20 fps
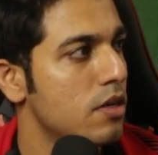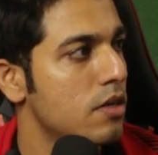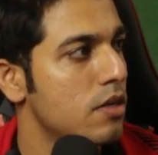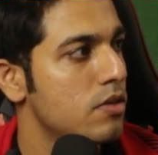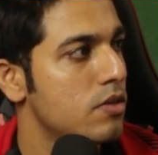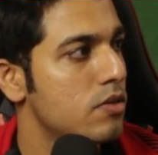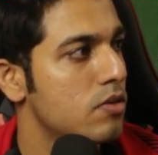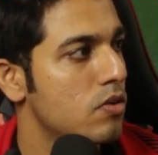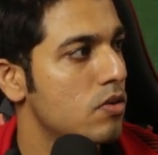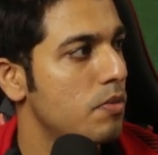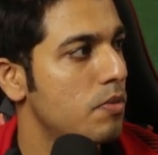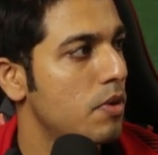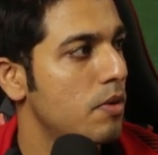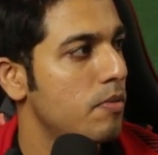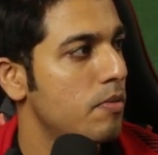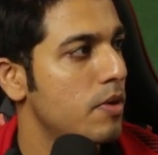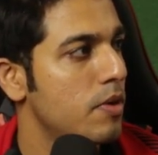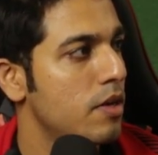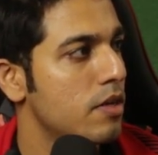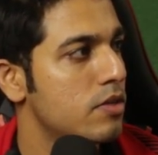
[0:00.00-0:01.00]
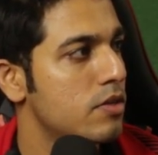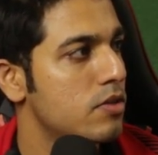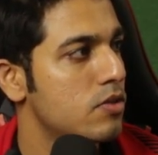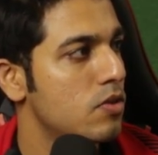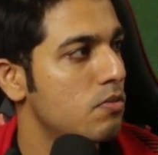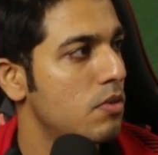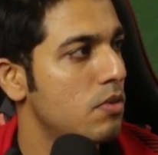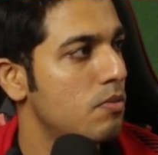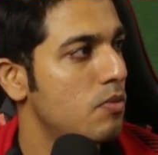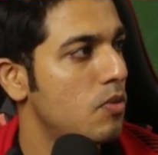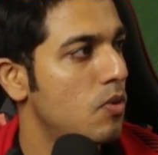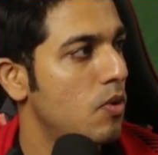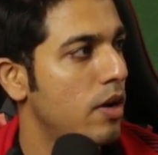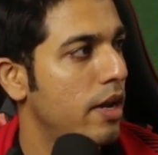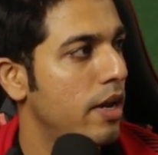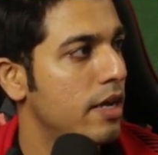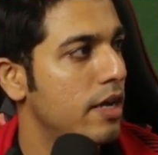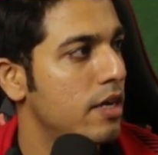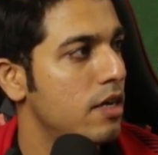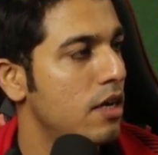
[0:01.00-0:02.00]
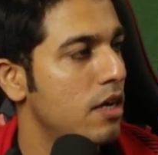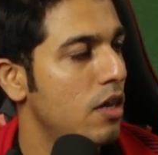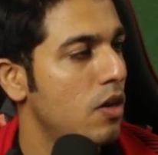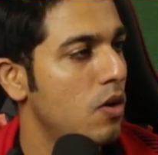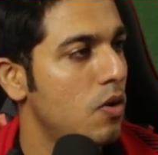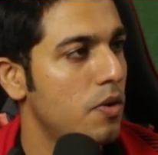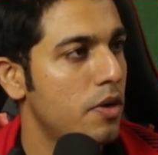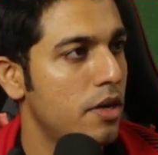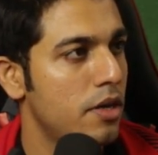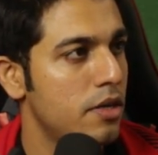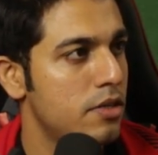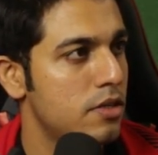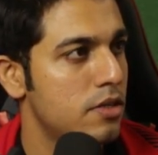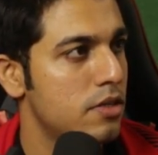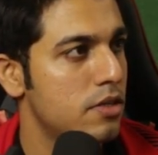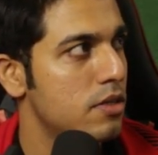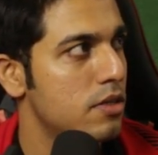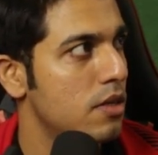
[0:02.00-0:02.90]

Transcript: So maybe it should be more like yellowish.